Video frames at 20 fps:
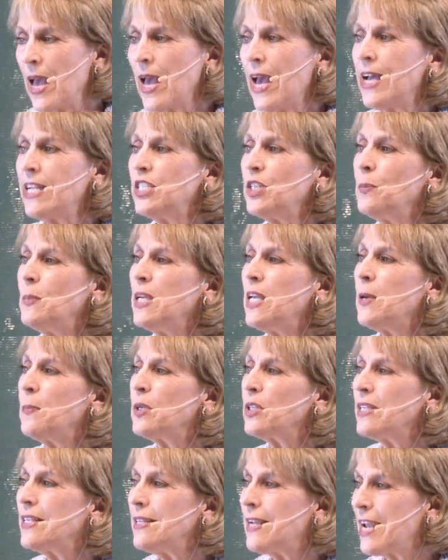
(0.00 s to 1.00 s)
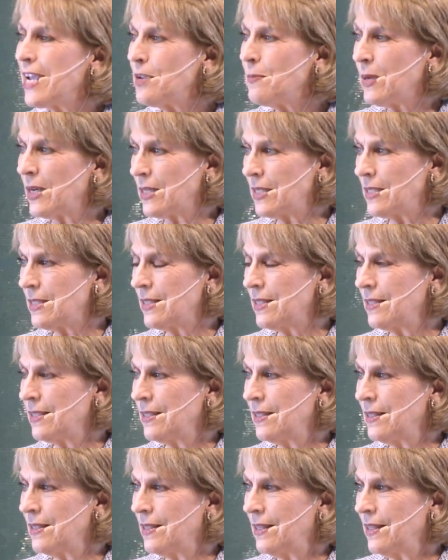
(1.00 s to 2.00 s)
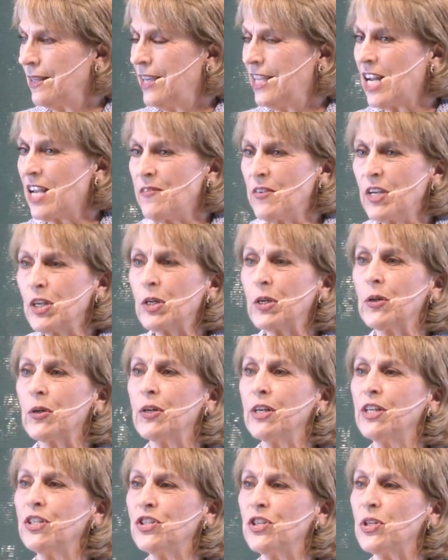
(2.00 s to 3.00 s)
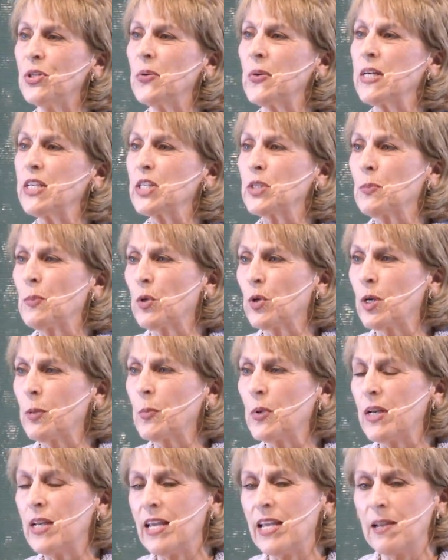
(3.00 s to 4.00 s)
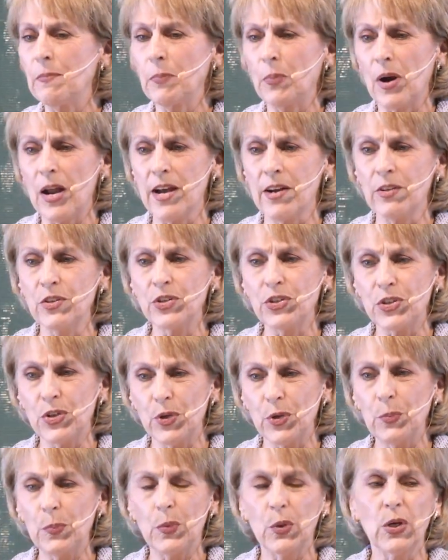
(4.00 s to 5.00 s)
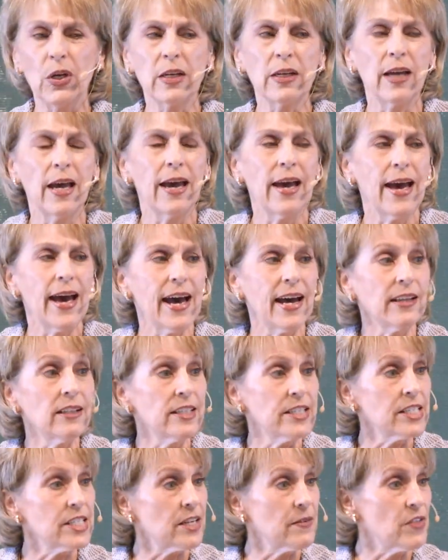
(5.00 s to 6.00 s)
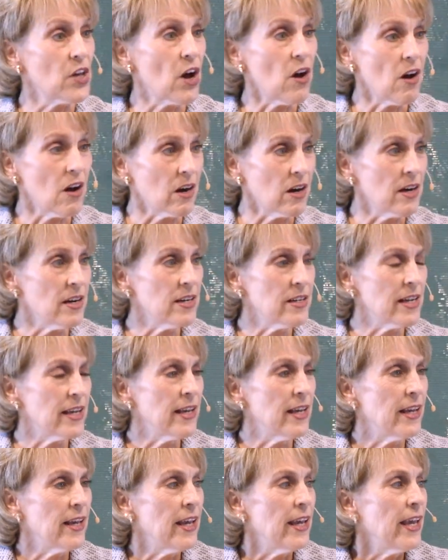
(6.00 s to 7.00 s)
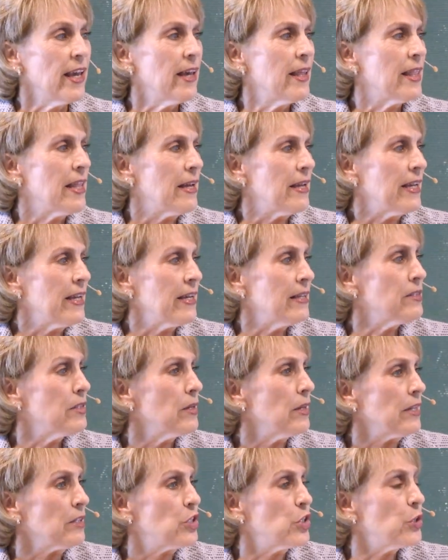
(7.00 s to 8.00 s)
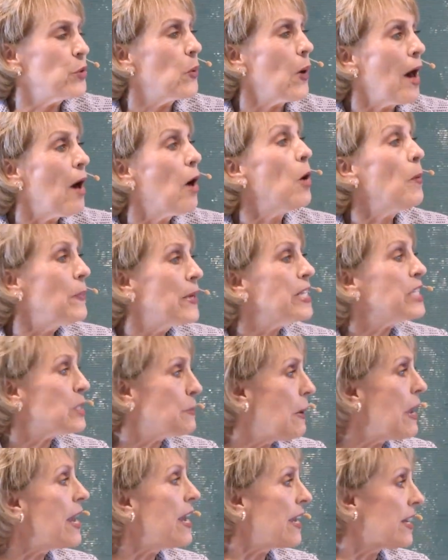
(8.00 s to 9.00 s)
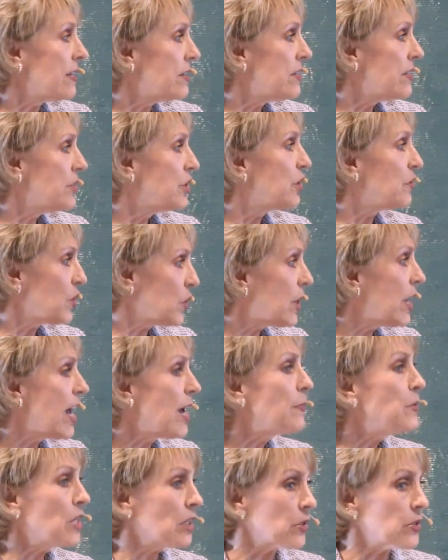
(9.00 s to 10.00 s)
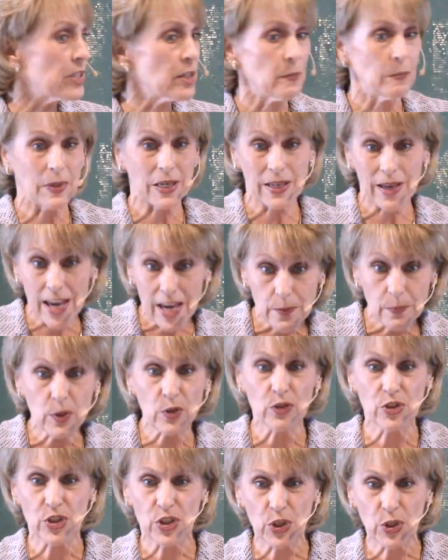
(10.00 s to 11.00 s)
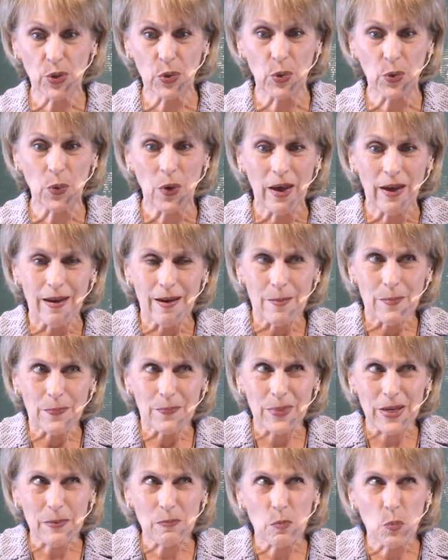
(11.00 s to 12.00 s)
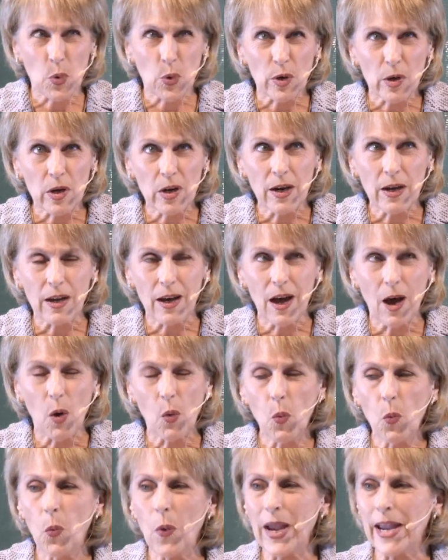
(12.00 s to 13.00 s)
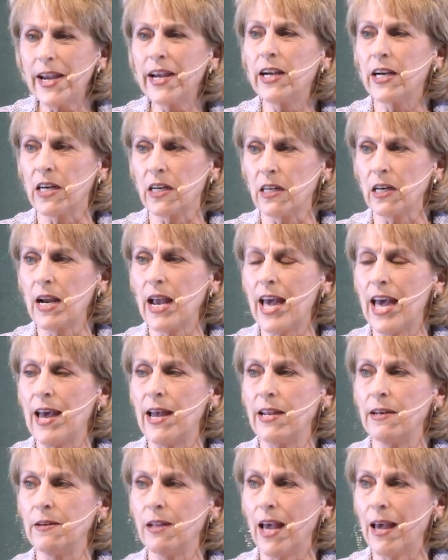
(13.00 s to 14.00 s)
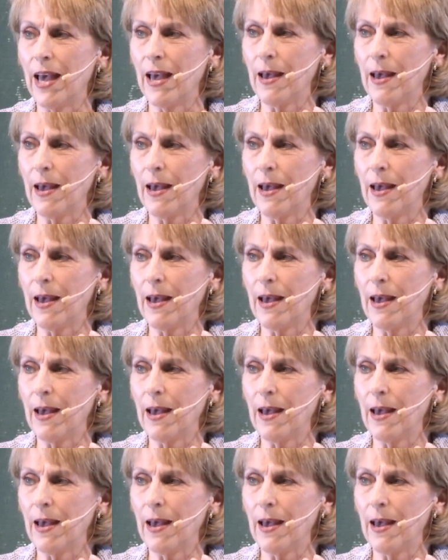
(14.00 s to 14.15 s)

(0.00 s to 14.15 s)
and to be able to name it. And I've encouraged you to explore Brené Brown's new book, Atlas of the Heart, to help expand your vocabulary, to be able to be more aware and